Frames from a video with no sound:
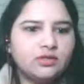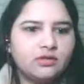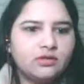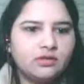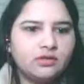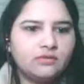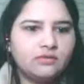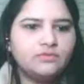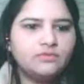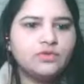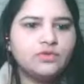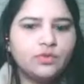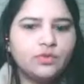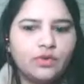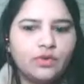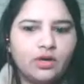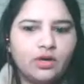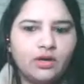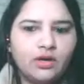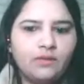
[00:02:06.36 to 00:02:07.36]
synonyms.
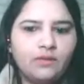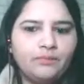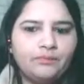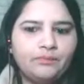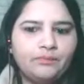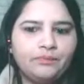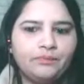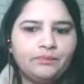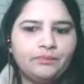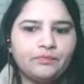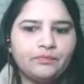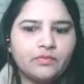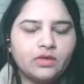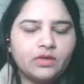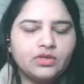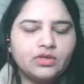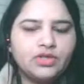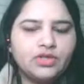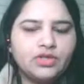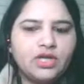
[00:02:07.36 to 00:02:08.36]
Okay.
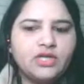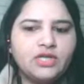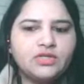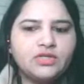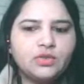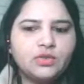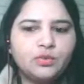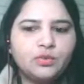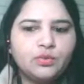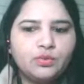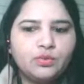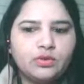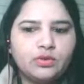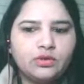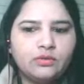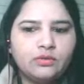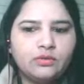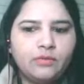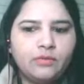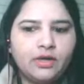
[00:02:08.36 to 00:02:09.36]
Change the
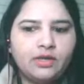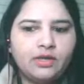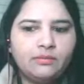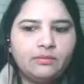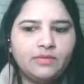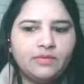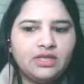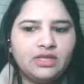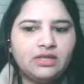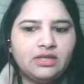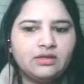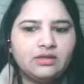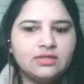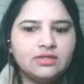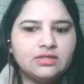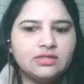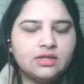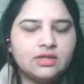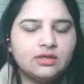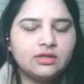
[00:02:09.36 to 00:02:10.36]
word, but the meaning
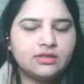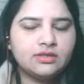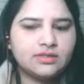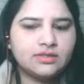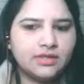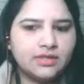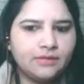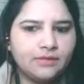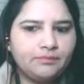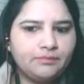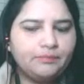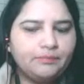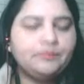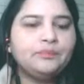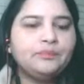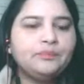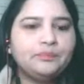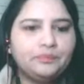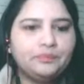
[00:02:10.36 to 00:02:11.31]
is still the same.